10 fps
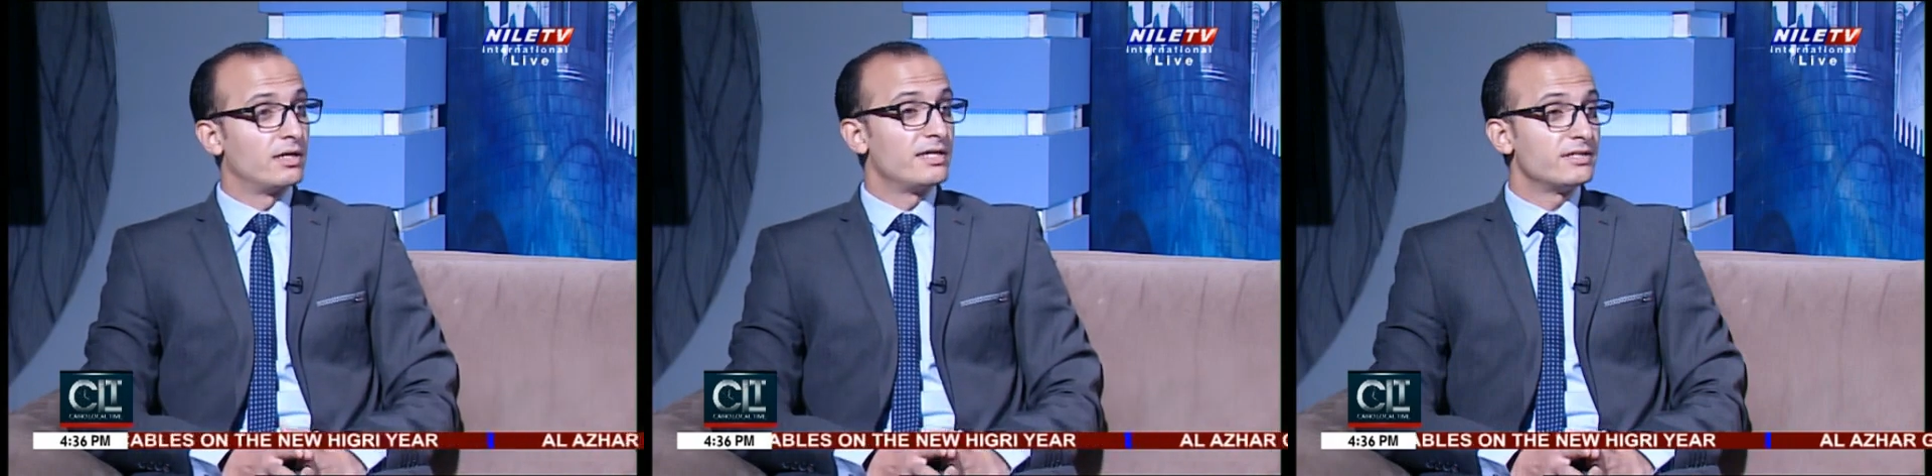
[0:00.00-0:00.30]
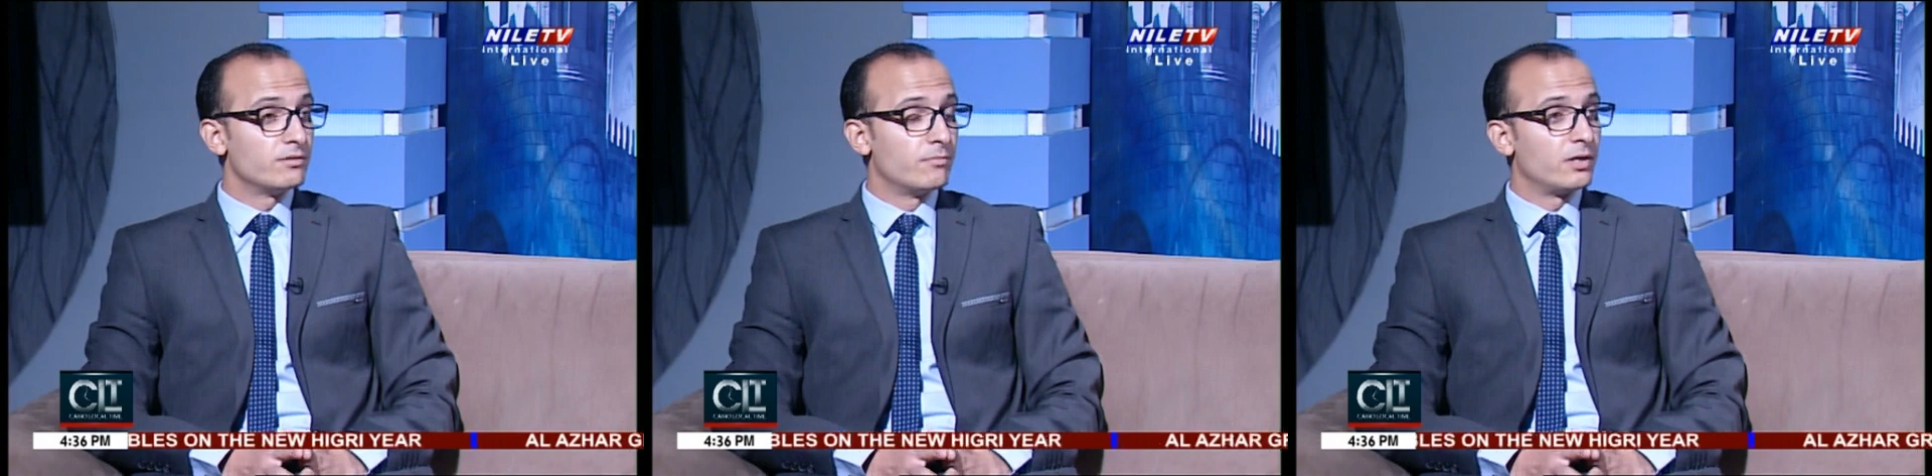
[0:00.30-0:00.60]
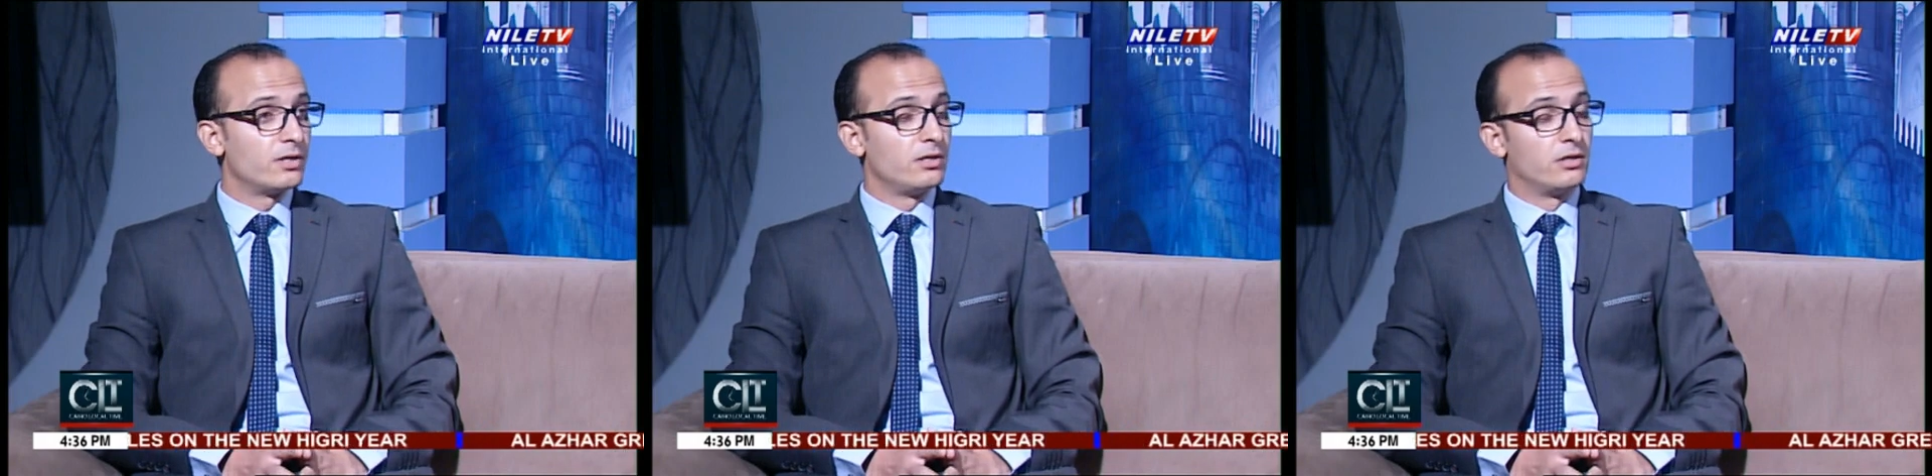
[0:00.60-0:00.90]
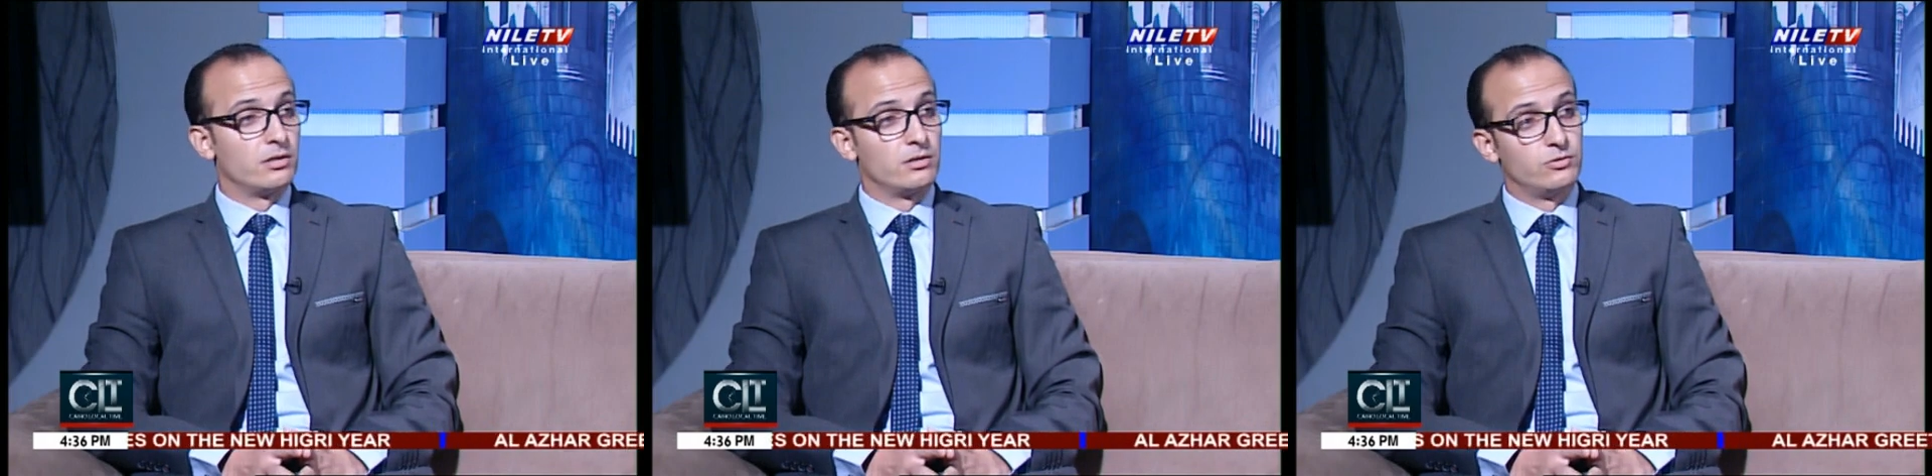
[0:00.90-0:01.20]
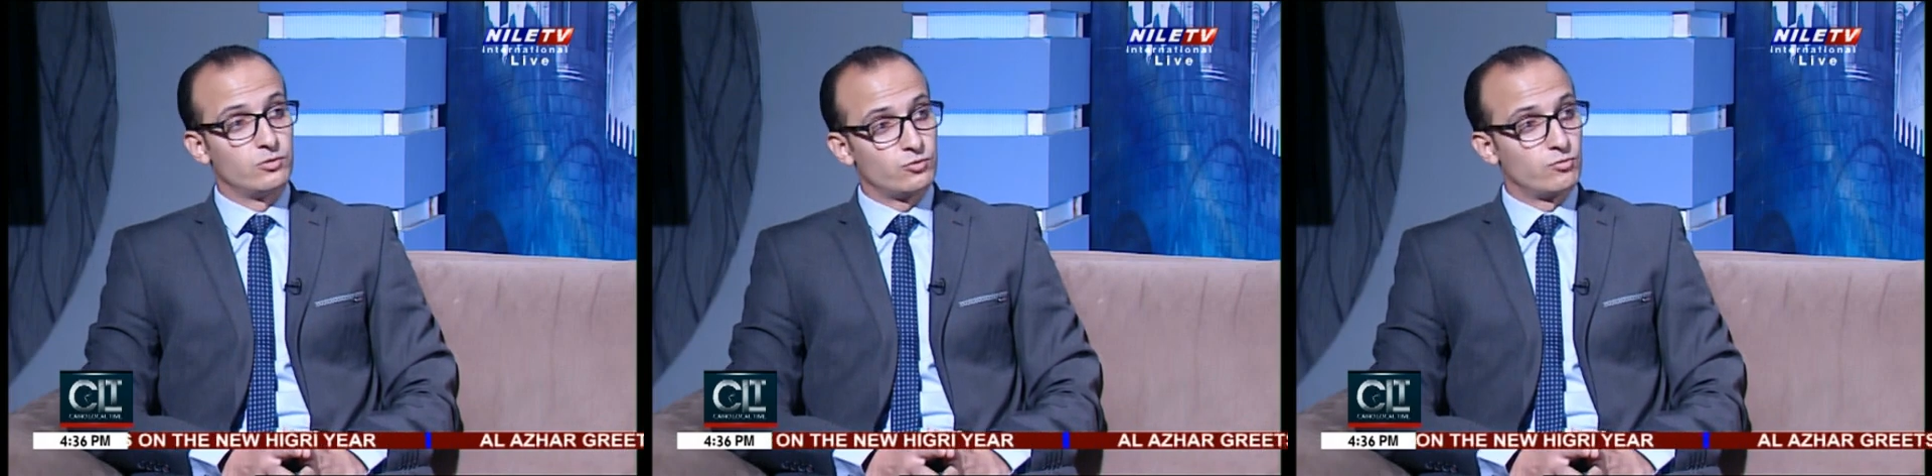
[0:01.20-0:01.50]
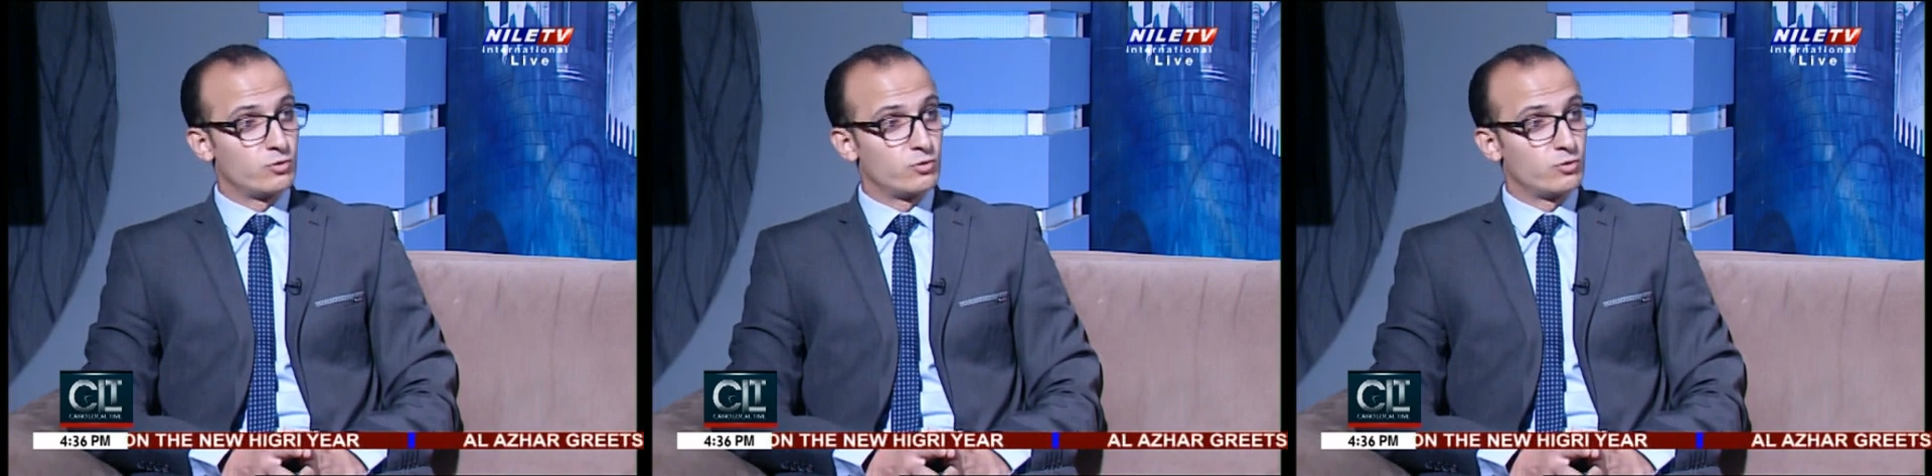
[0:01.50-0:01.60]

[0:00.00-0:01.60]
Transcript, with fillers: led by uh, Dr.